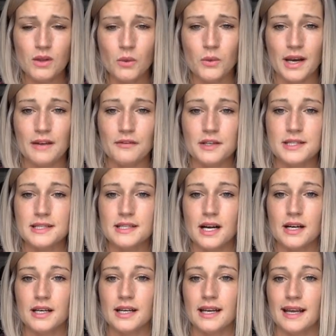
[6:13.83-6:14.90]
when I first
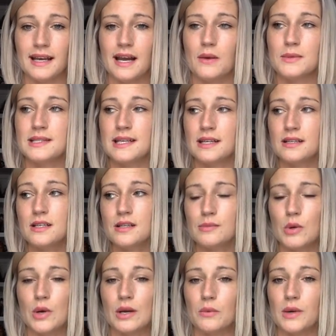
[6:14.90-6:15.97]
started, and I was getting to the
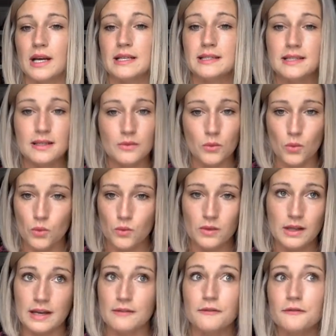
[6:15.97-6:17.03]
point where I didn't
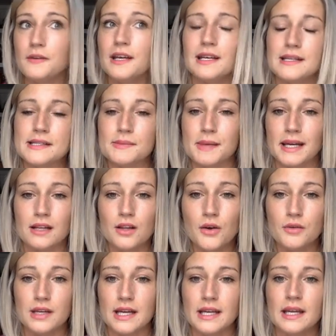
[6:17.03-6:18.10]
like fit into my
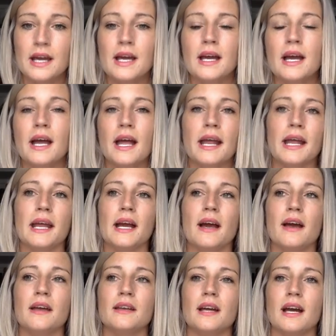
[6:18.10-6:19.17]
clothing,
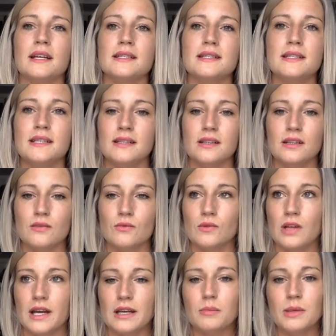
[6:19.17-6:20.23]
and I didn't
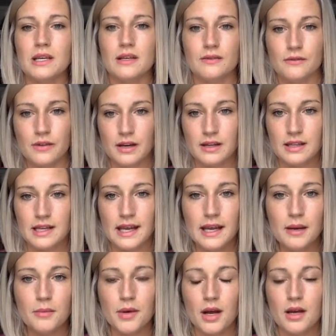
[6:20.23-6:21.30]
like being in front of the
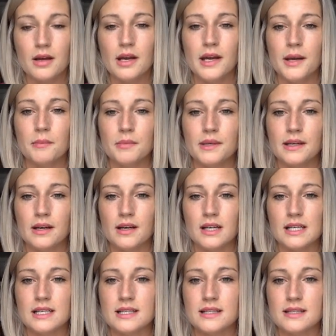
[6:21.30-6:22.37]
camera
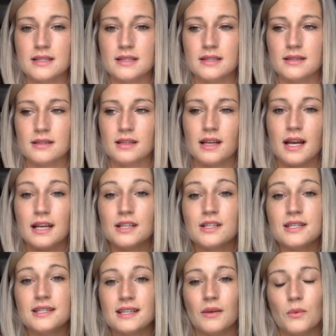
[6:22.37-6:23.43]
because I
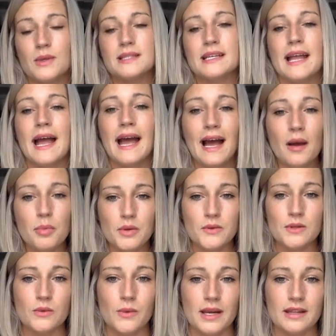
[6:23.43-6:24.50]
wasn't happy
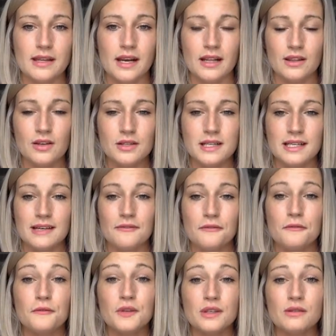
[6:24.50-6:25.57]
with the way that I looked. I didn't
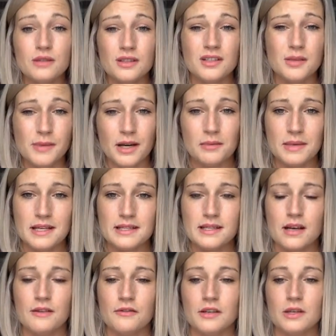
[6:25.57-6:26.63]
feel good about
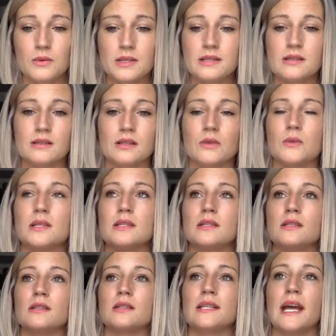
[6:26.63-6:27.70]
myself, and it was
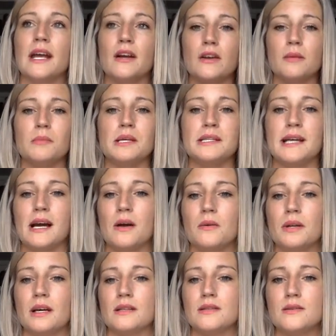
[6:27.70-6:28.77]
tearing me
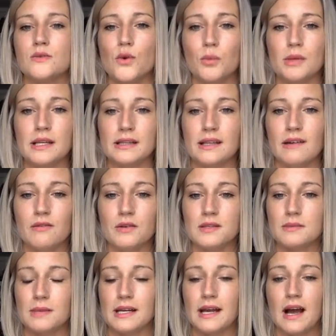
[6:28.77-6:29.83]
down on so many
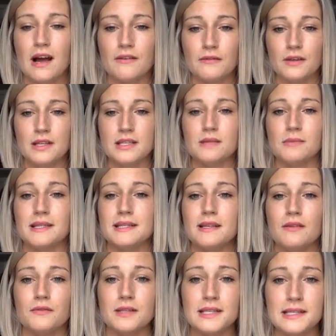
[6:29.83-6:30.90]
levels, my confidence, my
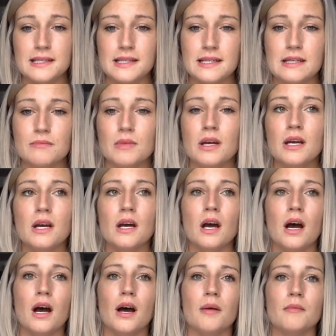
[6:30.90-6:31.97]
self-esteem,
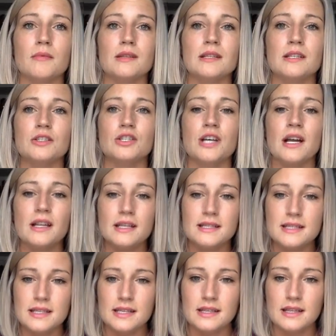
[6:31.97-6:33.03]
the
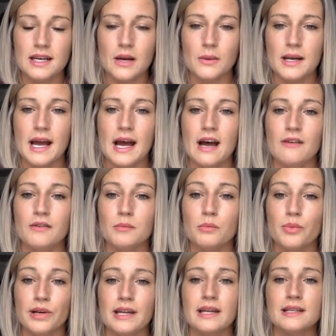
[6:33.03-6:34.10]
jealousy that I would have and
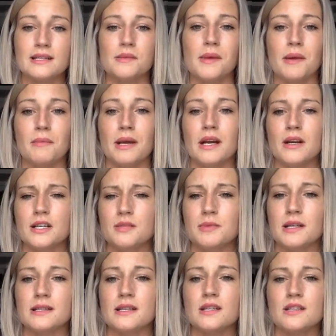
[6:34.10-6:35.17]
bring into my marriage
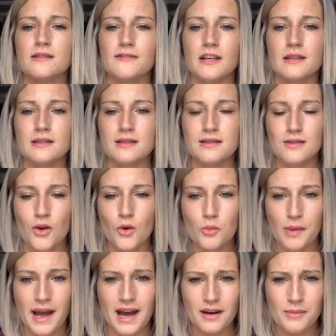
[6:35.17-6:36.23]
because I just felt so
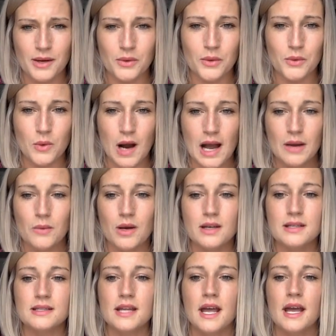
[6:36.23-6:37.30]
bad about who I
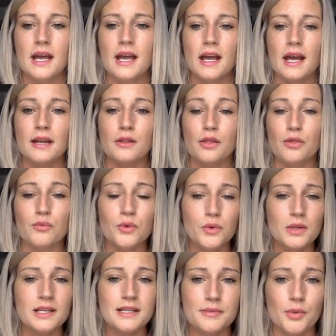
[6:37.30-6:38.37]
was. And
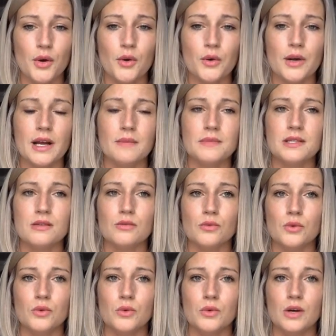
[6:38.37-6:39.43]
through these programs,
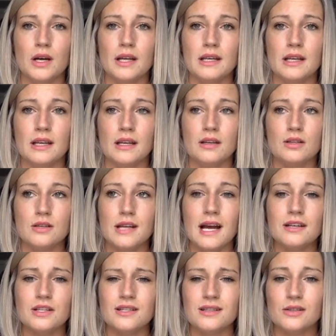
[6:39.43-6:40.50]
through
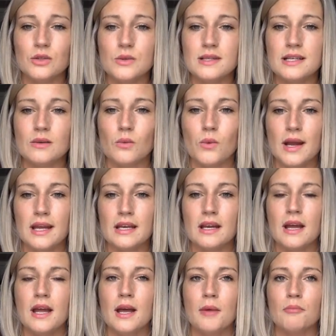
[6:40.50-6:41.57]
not just losing
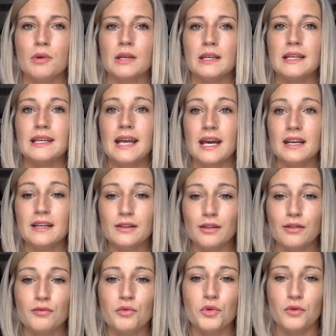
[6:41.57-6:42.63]
weight, but getting
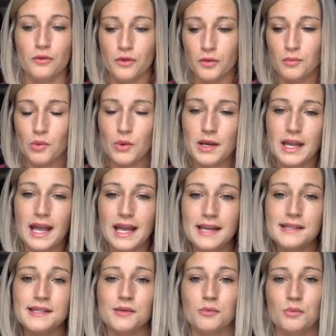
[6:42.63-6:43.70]
through from point
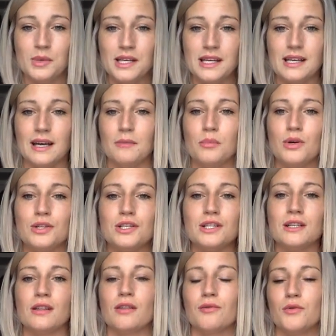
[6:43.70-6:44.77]
A to B and
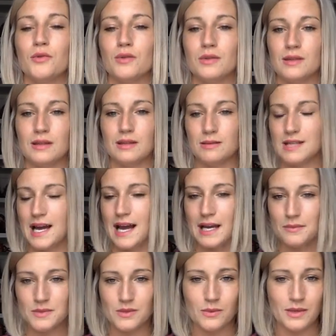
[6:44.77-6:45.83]
pushing through
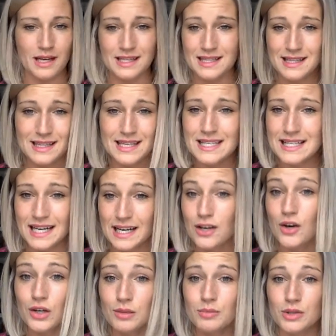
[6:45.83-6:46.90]
times when I didn't think that I
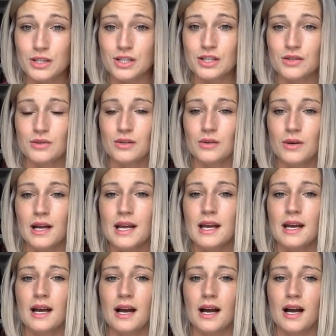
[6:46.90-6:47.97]
could push through,
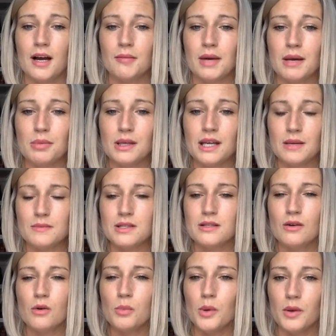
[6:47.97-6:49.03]
I became
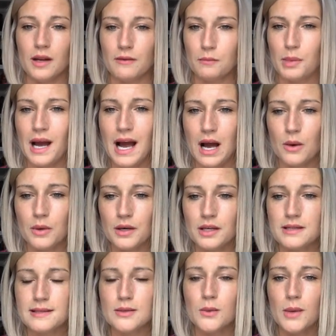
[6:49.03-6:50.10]
so empowered
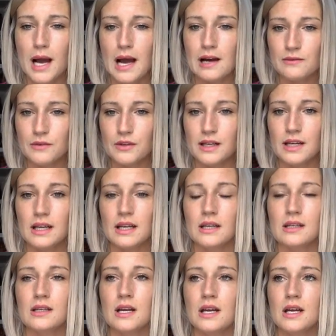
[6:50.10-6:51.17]
and so confident
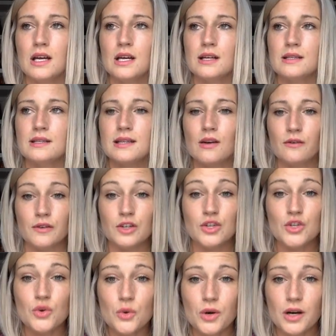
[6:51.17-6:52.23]
and
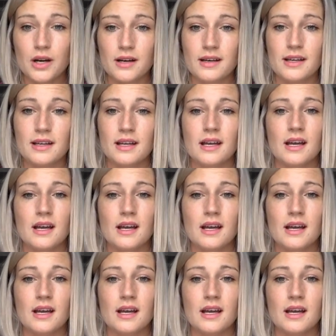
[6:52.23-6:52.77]
self-assured,